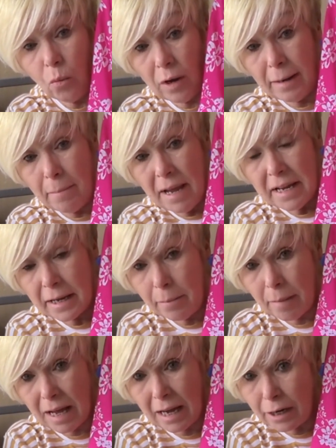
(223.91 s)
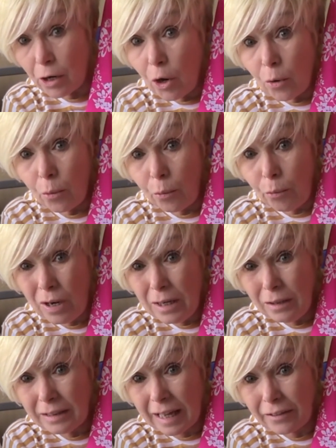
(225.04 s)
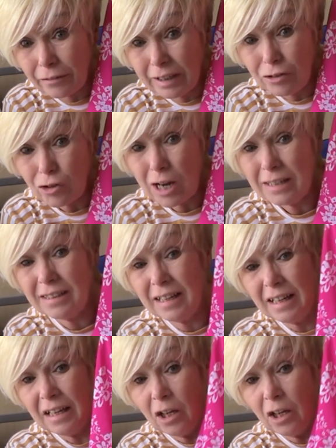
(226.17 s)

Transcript: when I'm making my real gathering dress